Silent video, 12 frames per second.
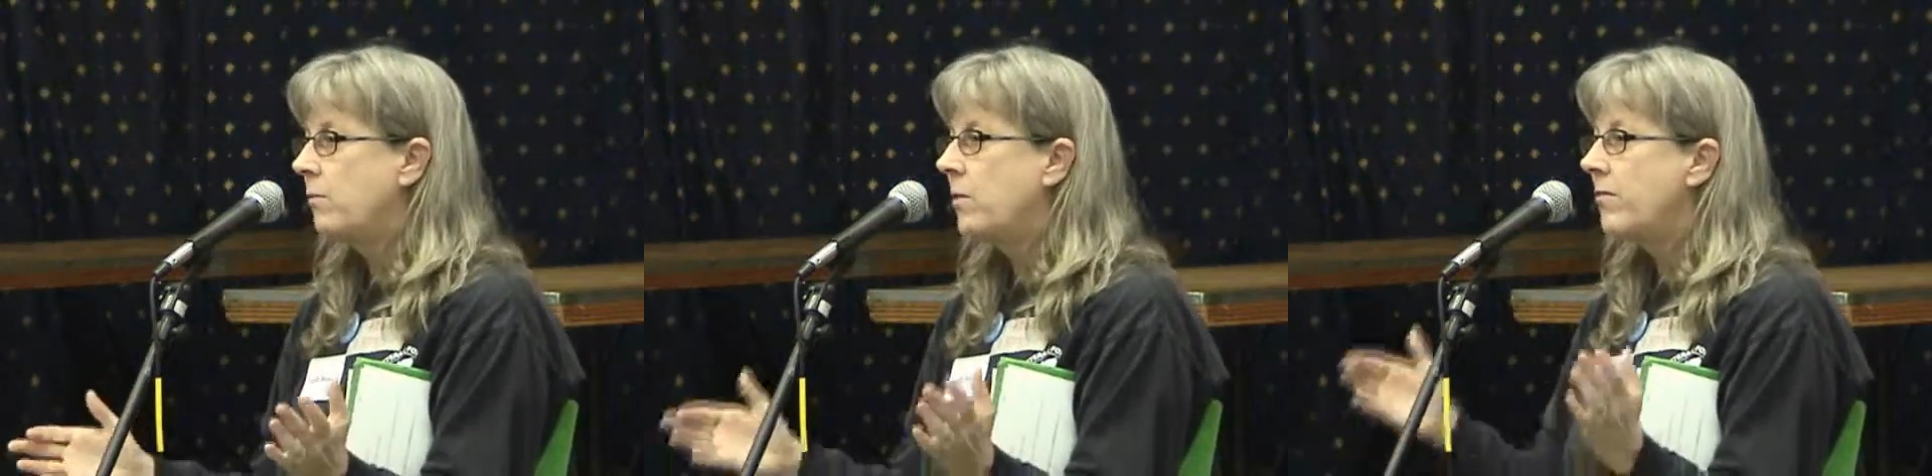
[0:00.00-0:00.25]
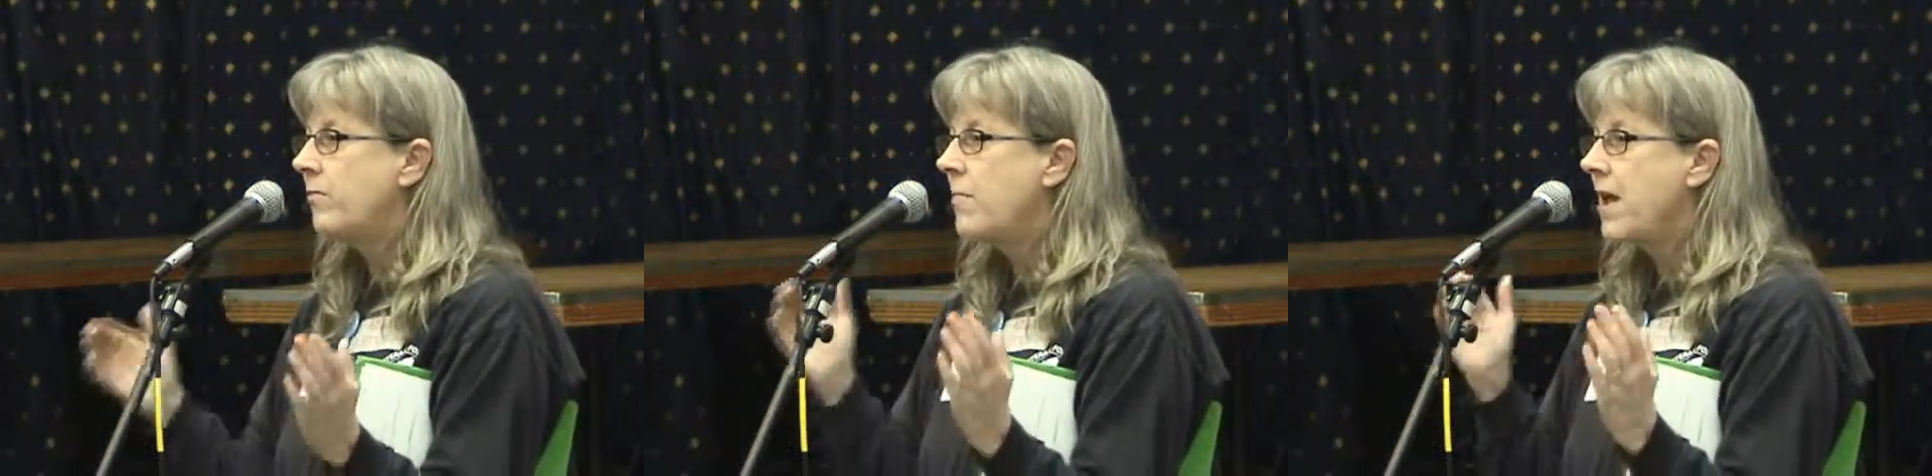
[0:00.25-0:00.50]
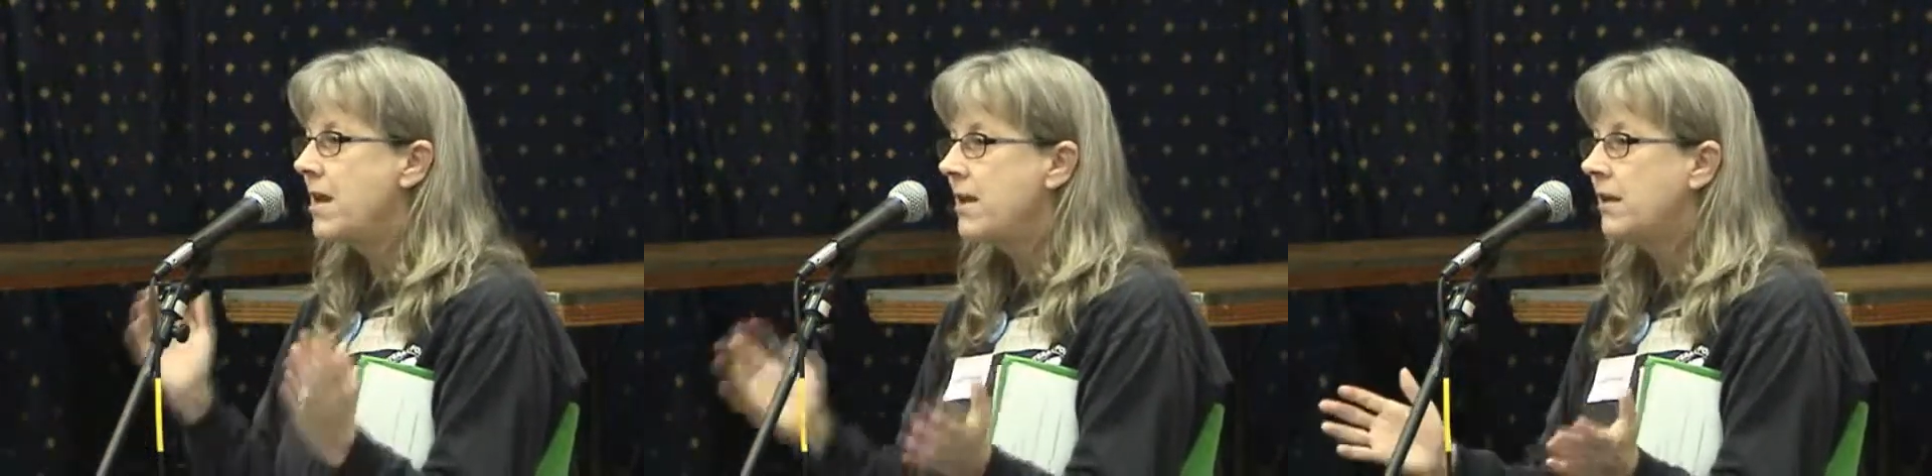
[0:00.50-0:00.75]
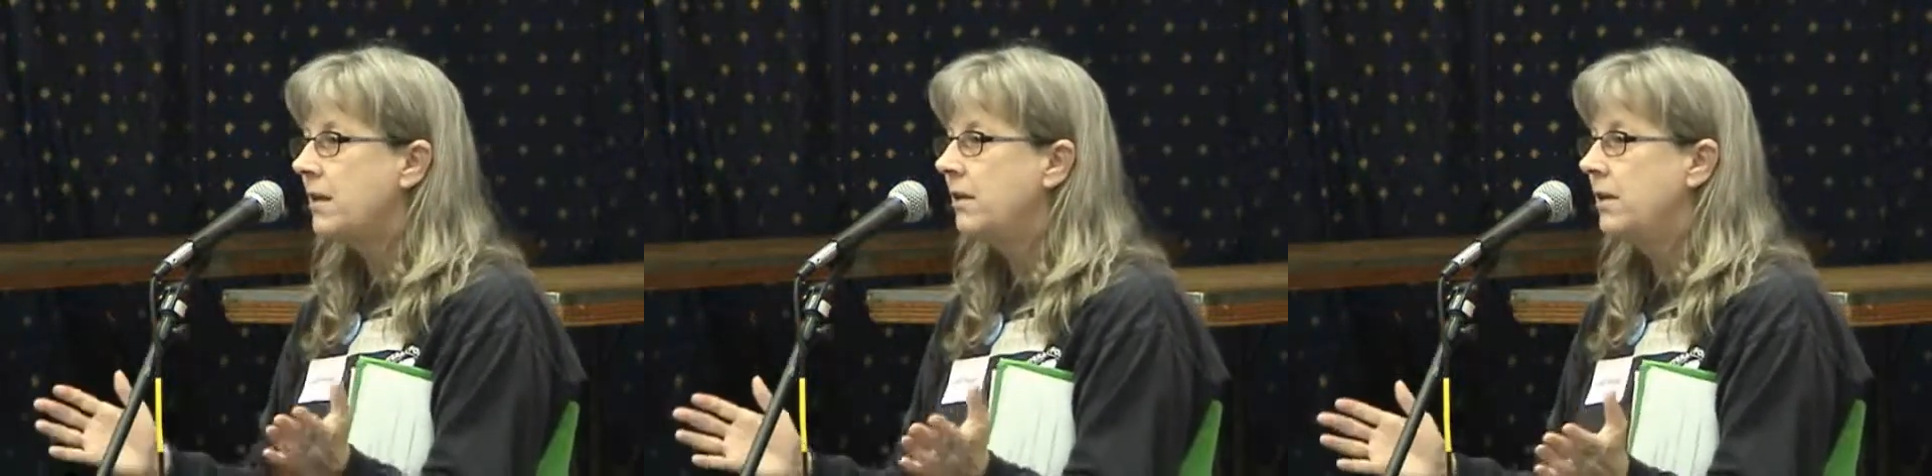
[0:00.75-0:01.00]
We've made
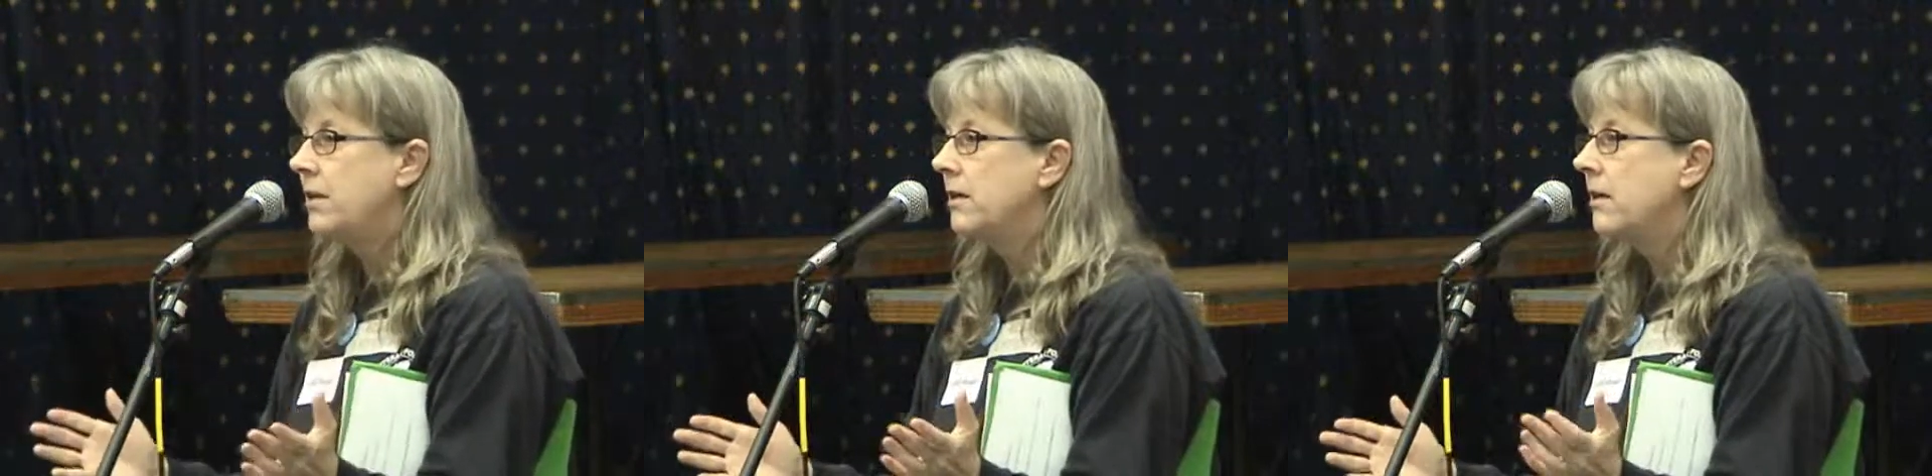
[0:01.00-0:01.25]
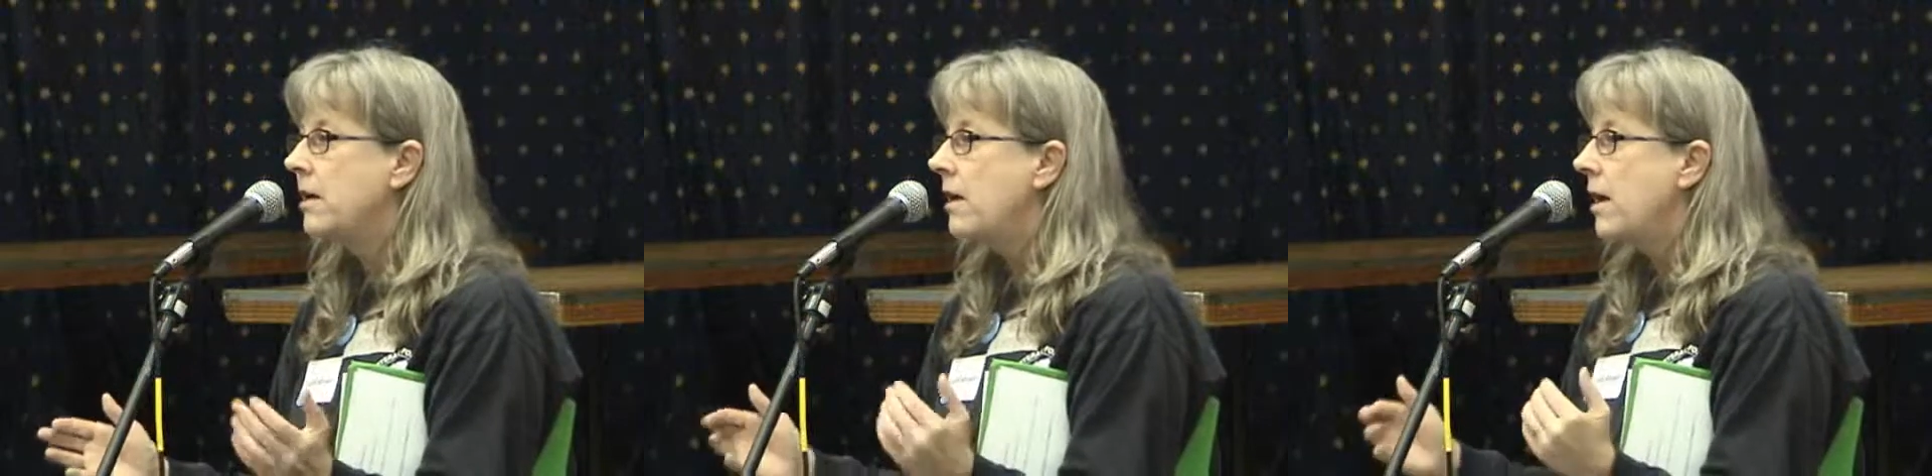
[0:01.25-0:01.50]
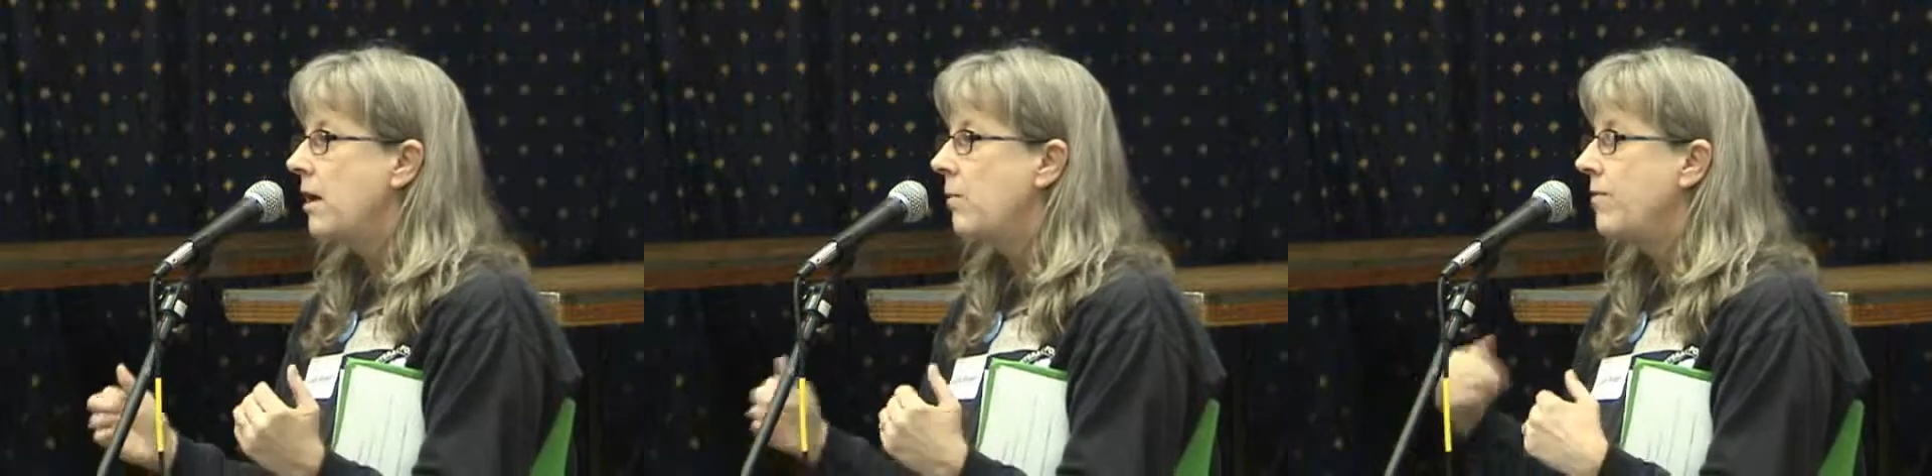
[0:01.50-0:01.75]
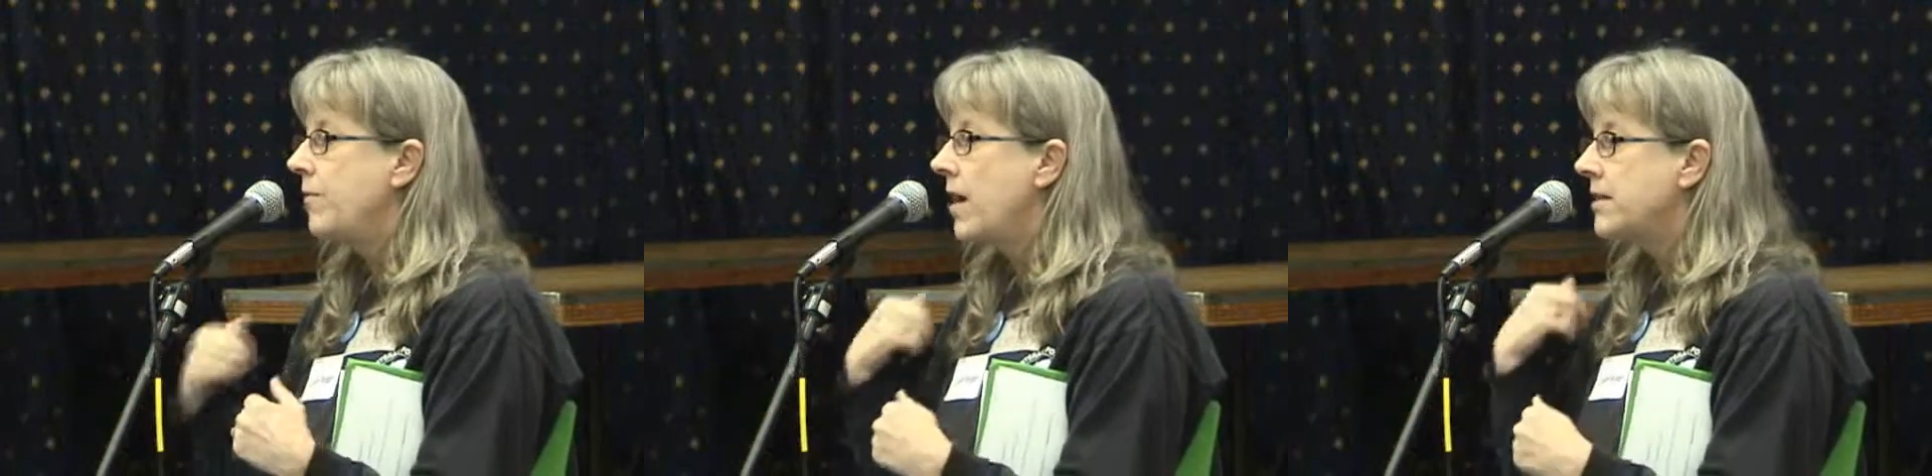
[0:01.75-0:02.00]
it clear, and
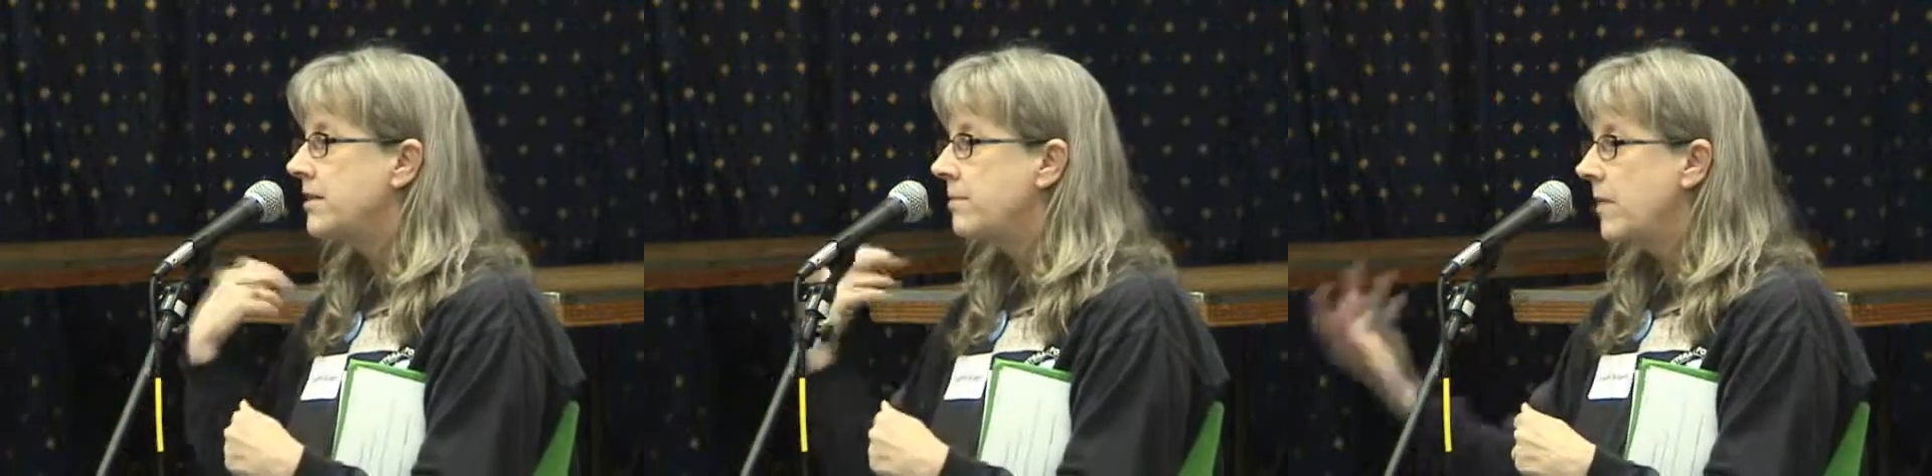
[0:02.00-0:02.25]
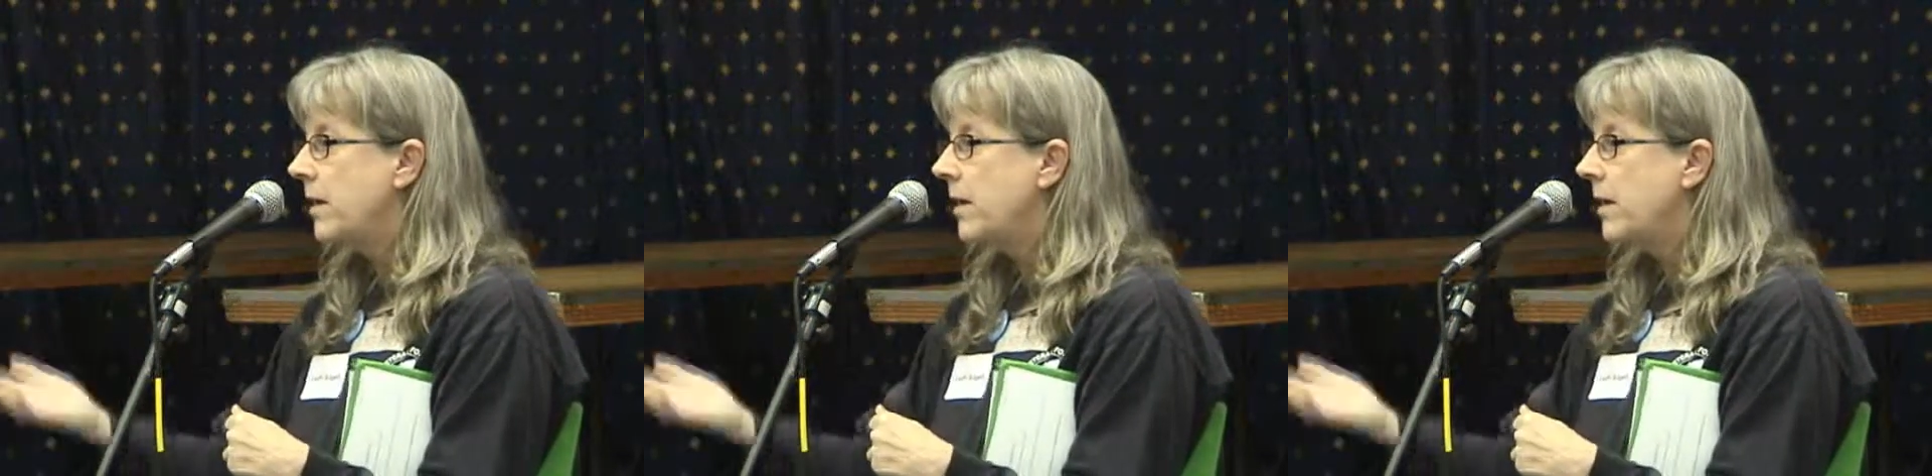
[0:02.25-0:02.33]
we've got some.